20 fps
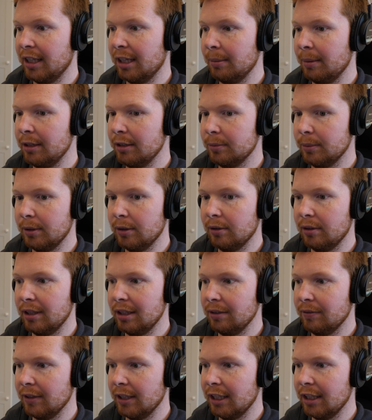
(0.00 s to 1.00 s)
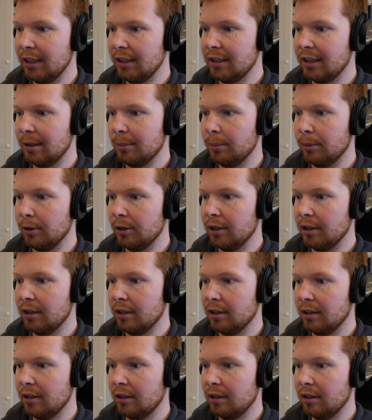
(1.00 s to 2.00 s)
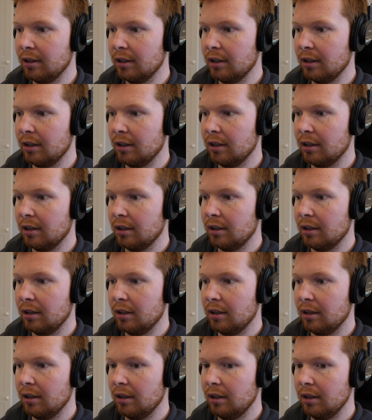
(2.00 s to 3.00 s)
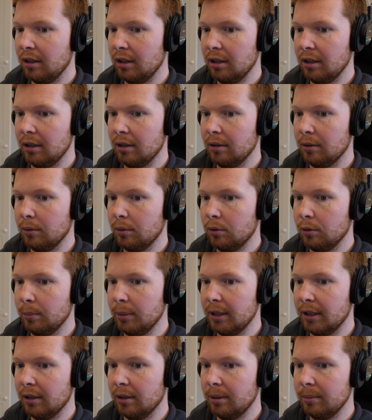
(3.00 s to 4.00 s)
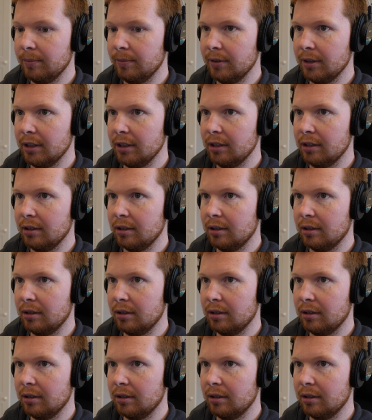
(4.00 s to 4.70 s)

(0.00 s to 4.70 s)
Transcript: That means we're not leaving any debris in orbit, hopefully.